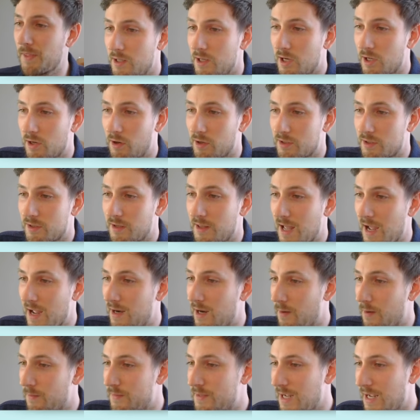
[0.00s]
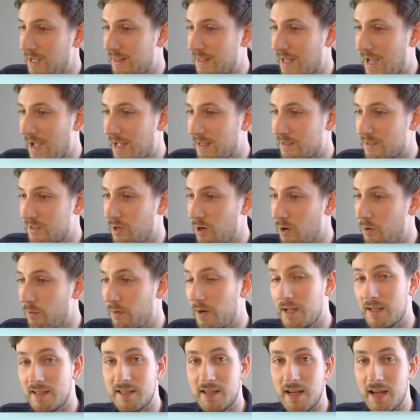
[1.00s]
You can also then update that. So
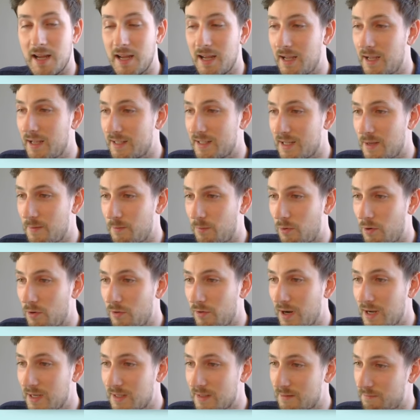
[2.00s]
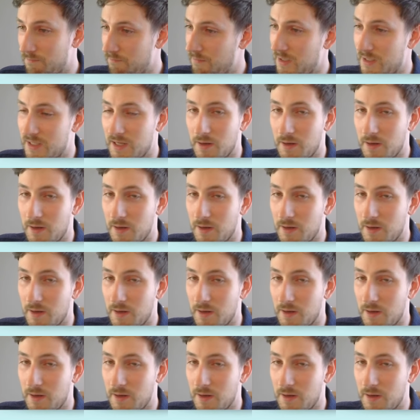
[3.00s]
let's say it's in progress,